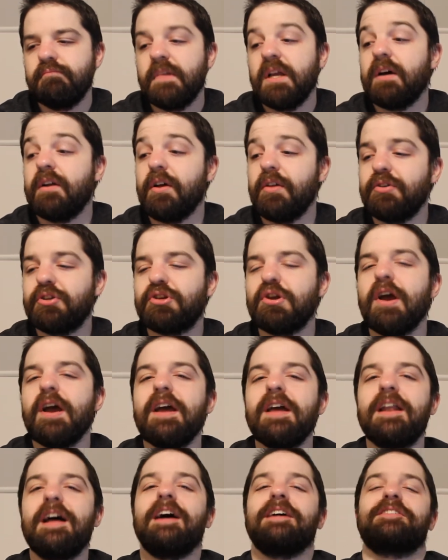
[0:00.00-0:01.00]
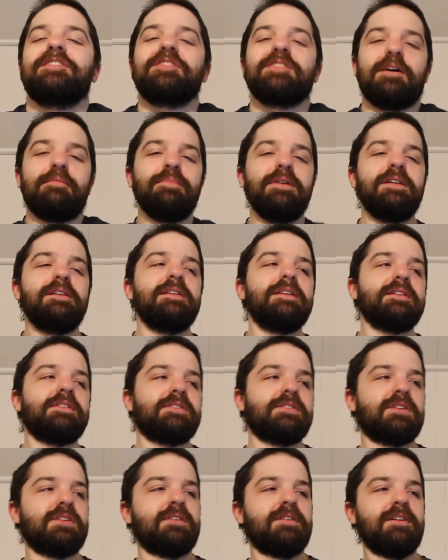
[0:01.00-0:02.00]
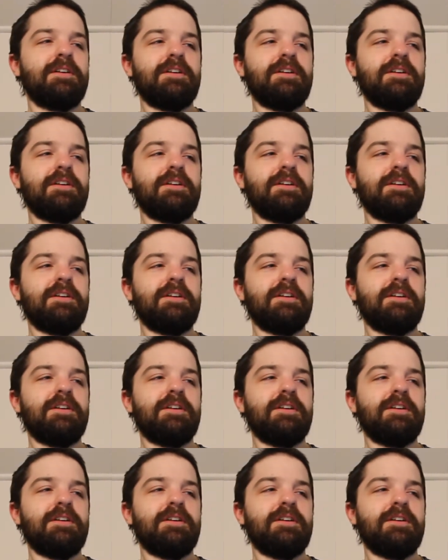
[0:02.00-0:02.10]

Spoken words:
Another train! I summoned it!